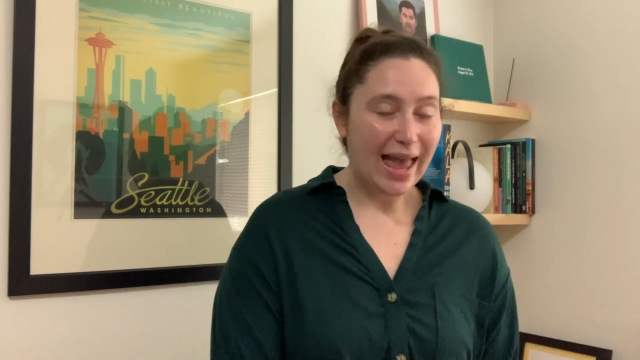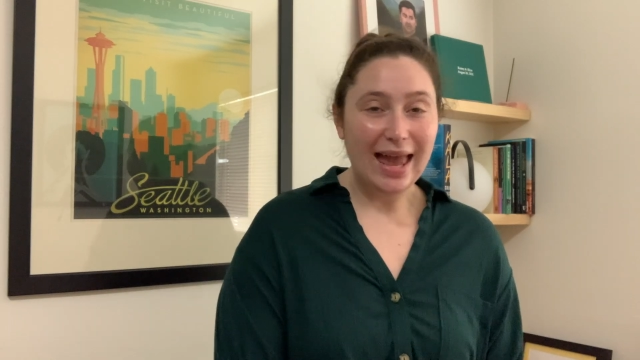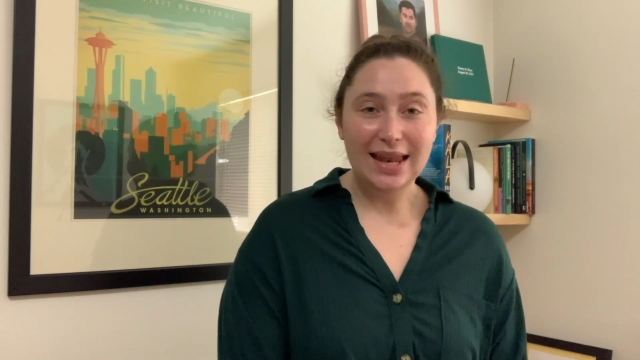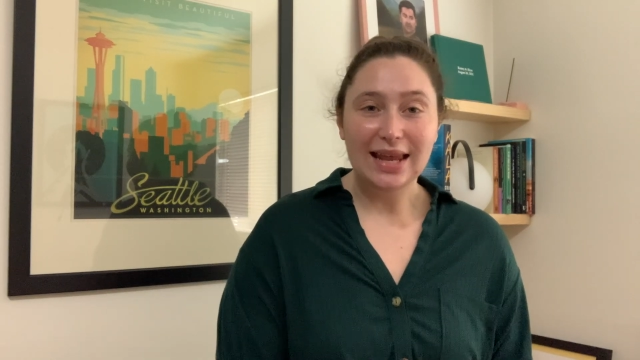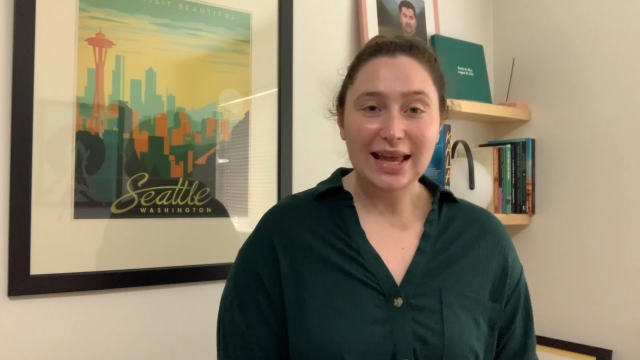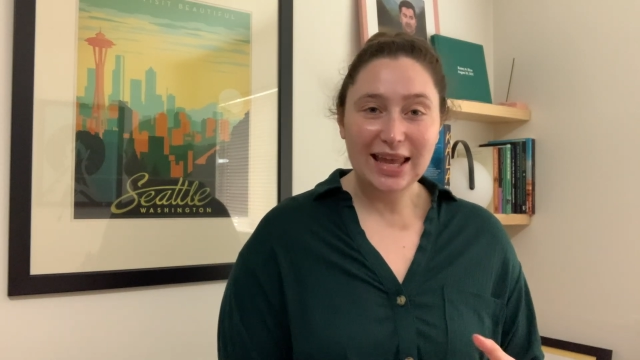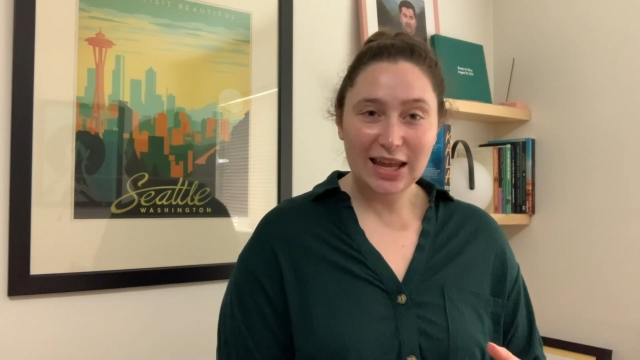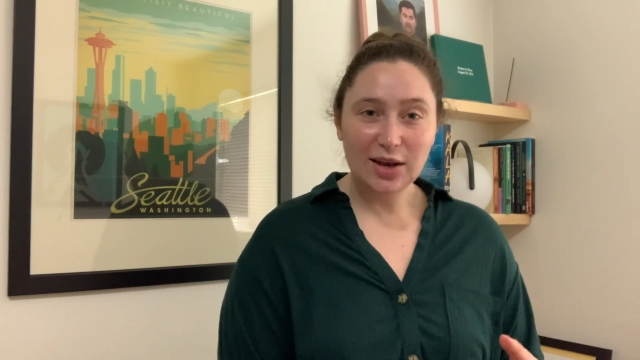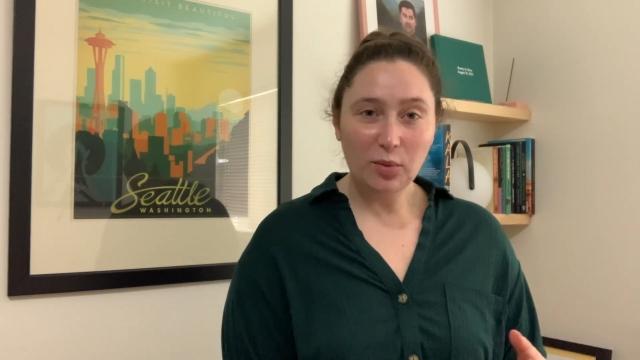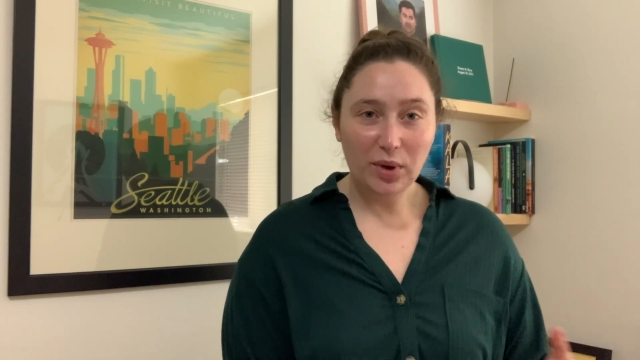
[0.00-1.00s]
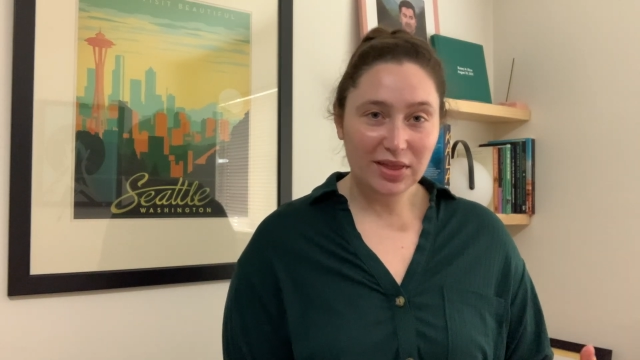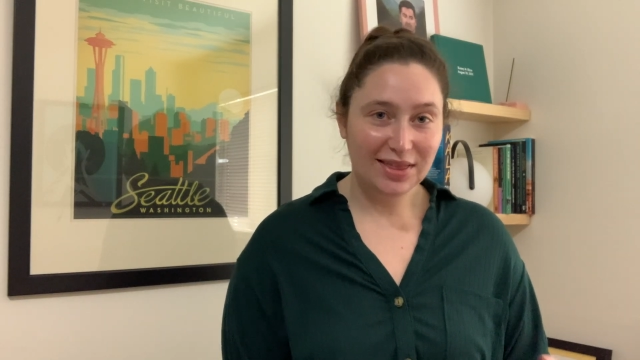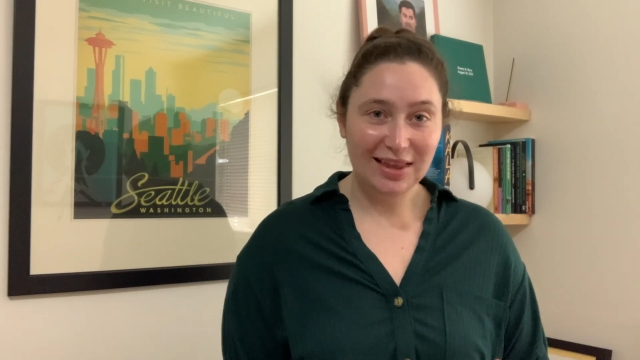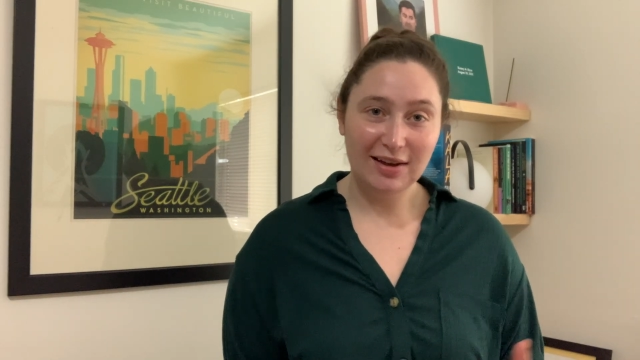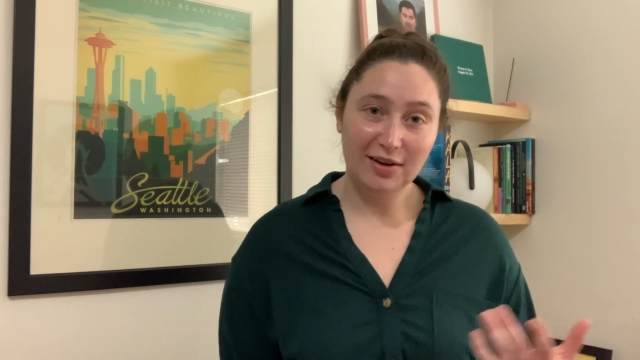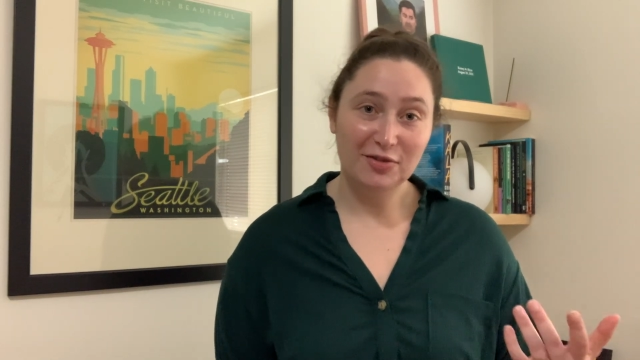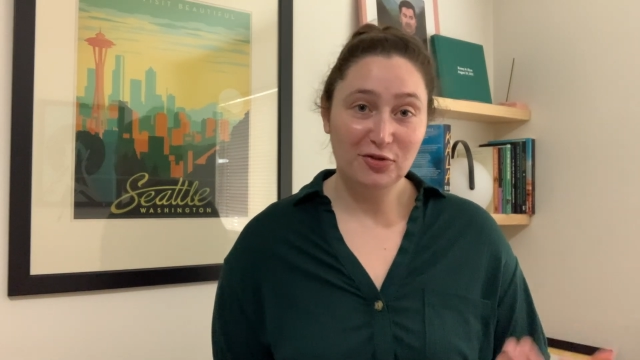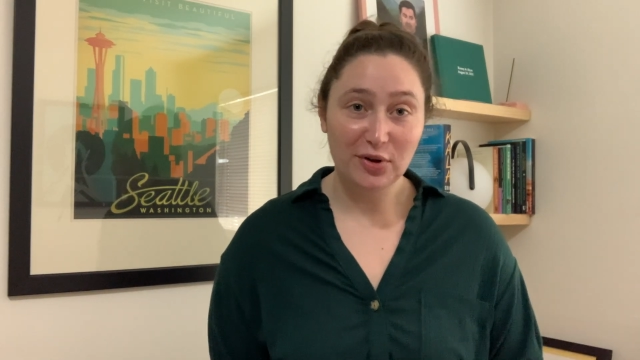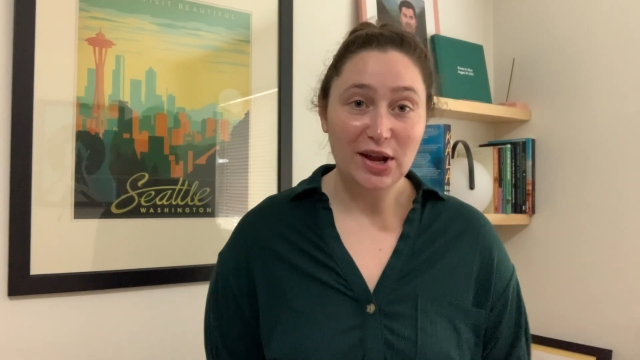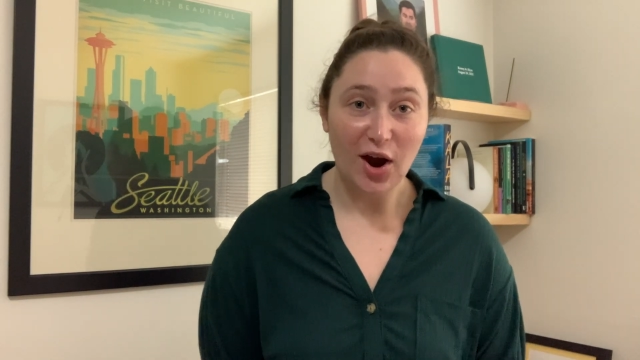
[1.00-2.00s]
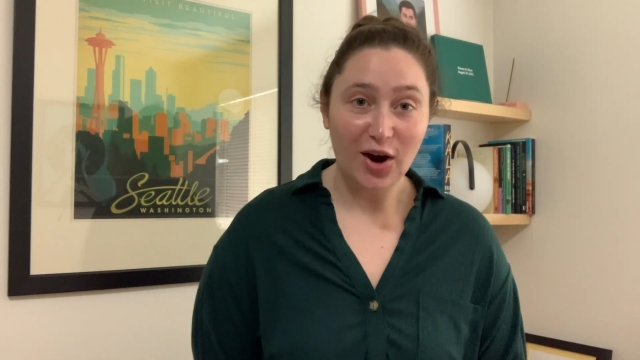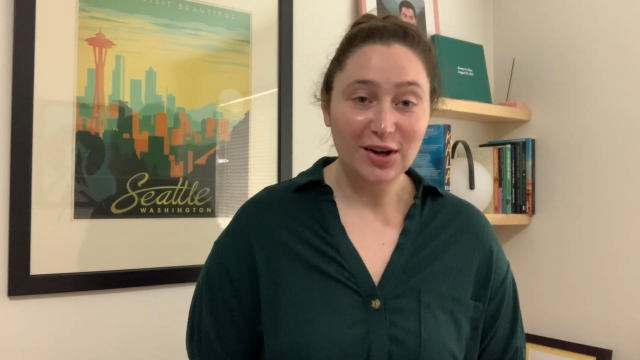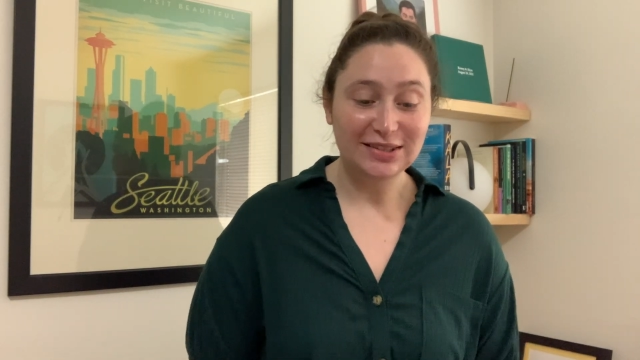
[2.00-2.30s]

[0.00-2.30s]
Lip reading: And again, with the free arcs,